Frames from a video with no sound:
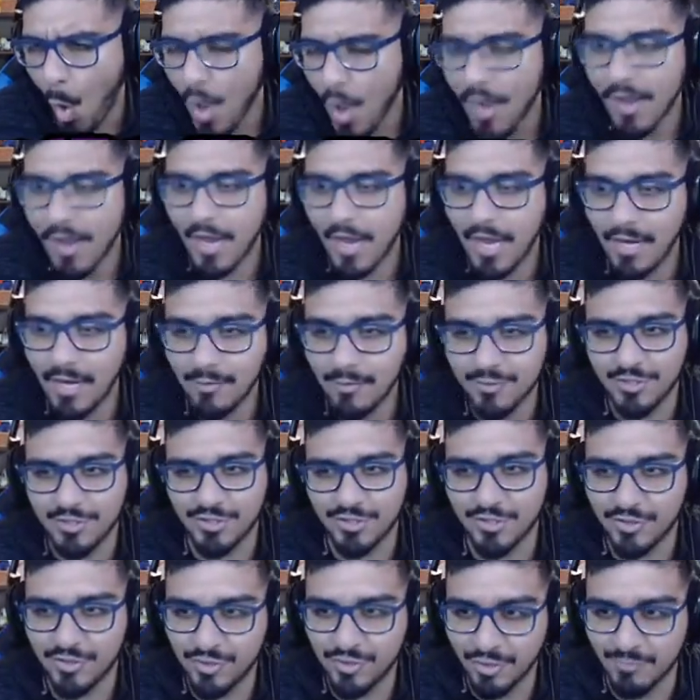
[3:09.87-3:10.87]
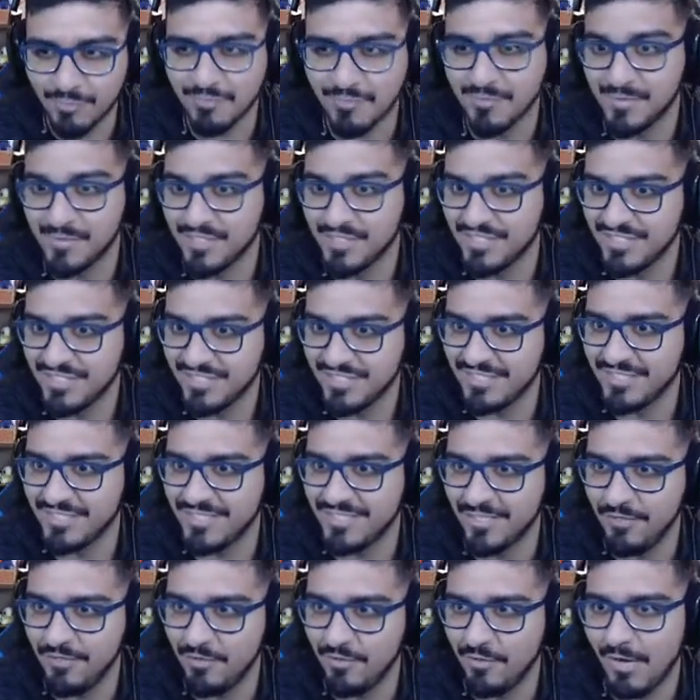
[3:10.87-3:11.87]
I know it's just the streamers, but
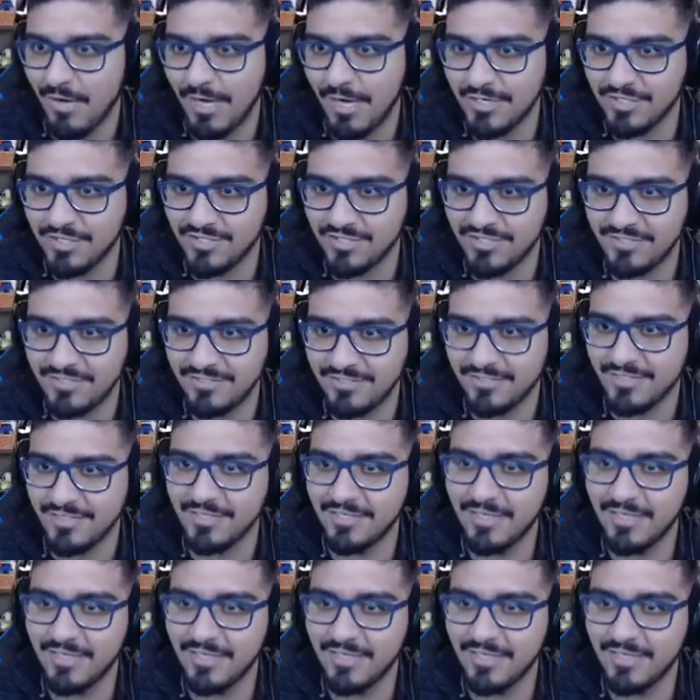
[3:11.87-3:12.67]
still, I just did not